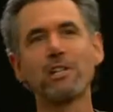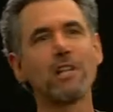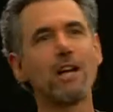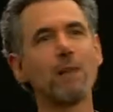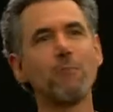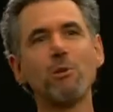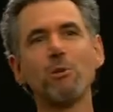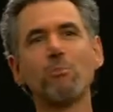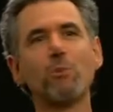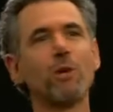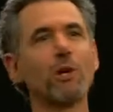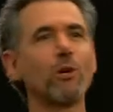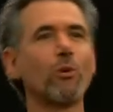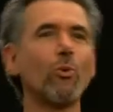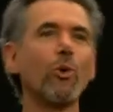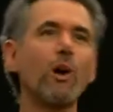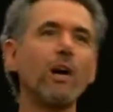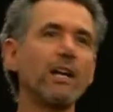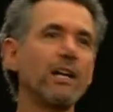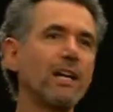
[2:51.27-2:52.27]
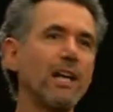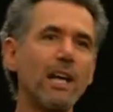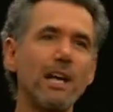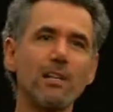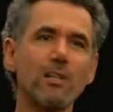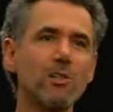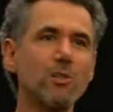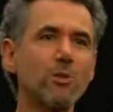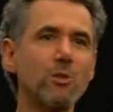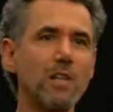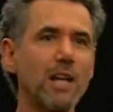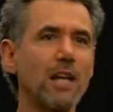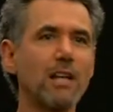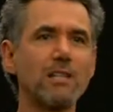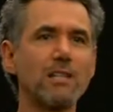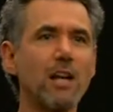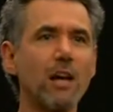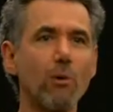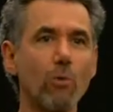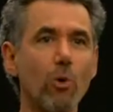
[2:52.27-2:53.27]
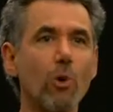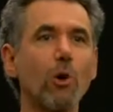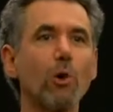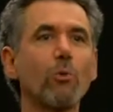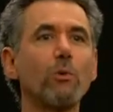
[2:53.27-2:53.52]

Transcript: time you book one guest who's anti-war,